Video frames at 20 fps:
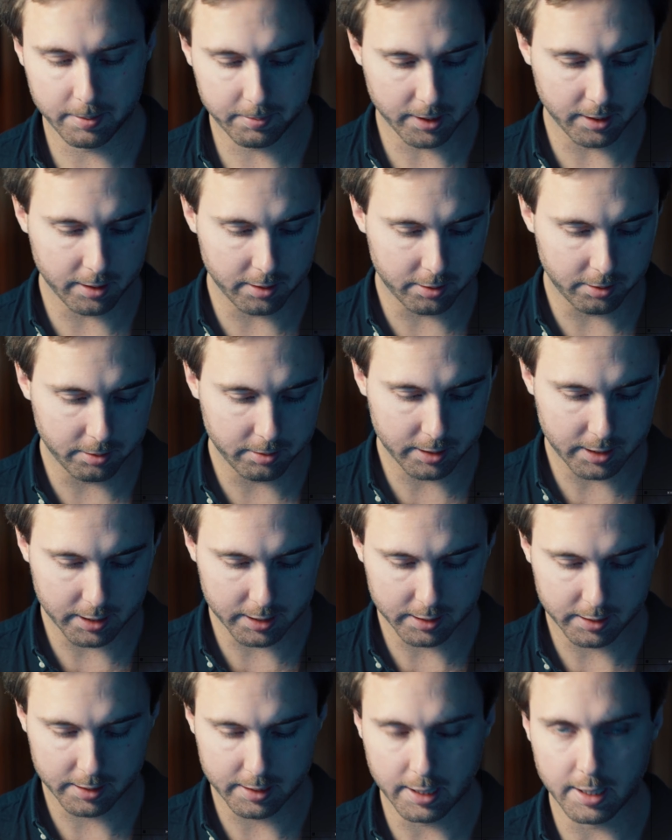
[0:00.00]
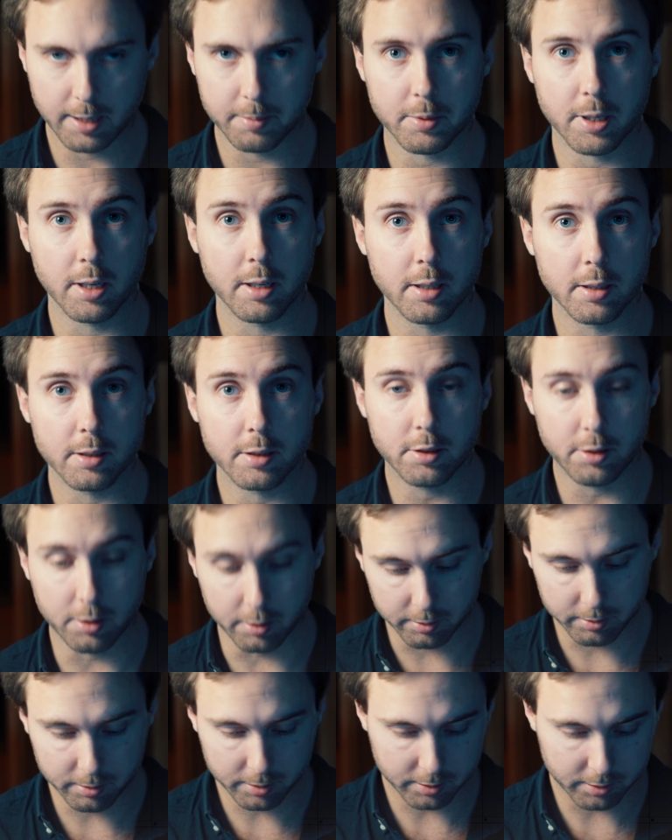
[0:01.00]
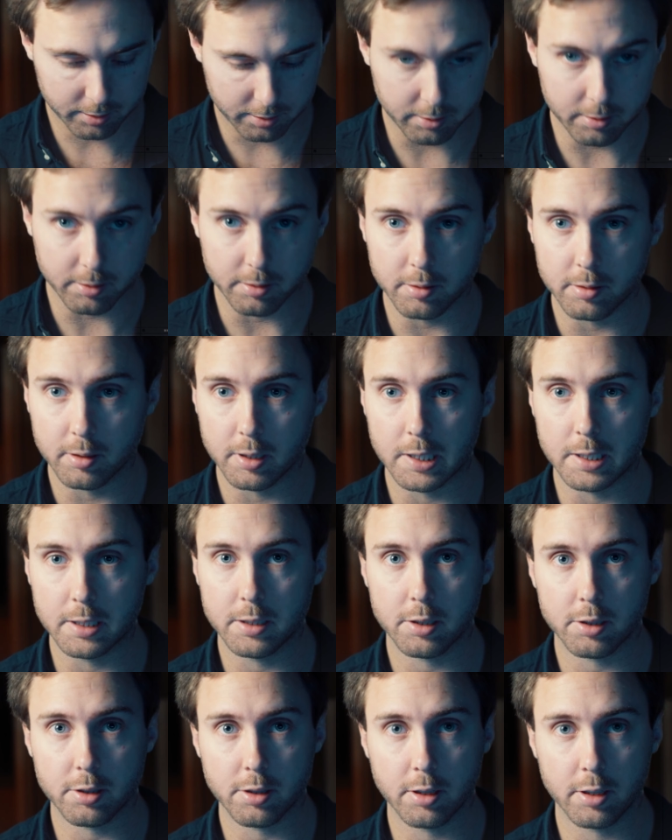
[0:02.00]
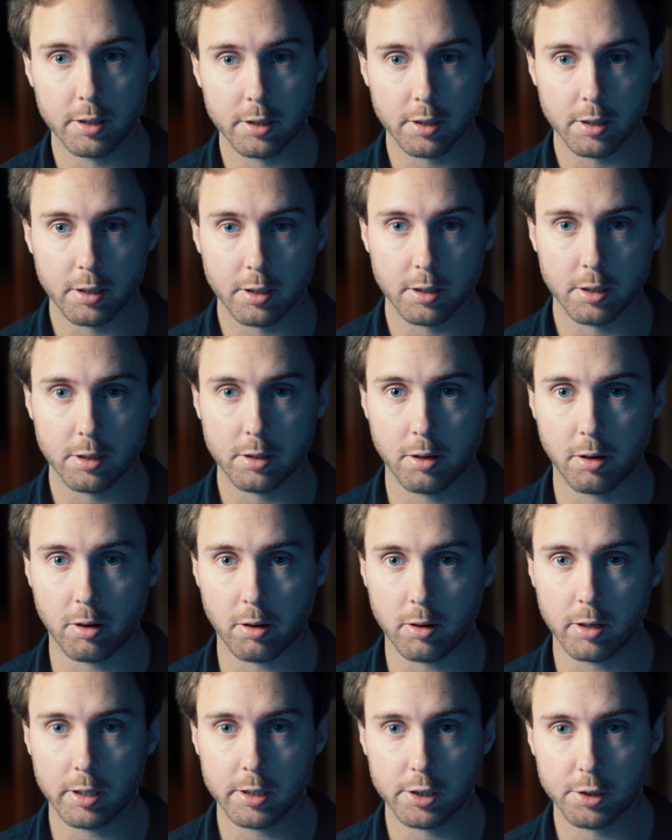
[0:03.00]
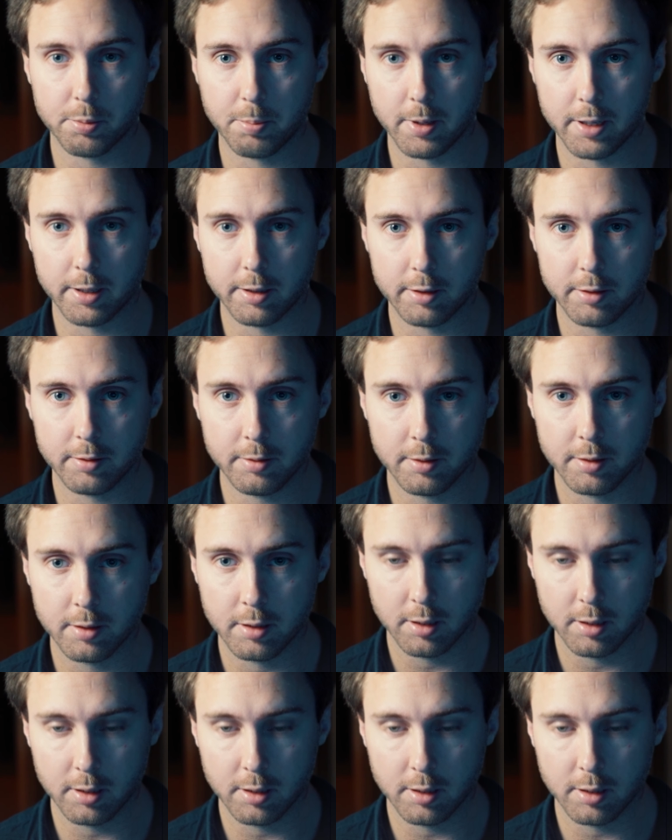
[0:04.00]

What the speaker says: I'm going to do it is that I'm going to choose to insert chord splitter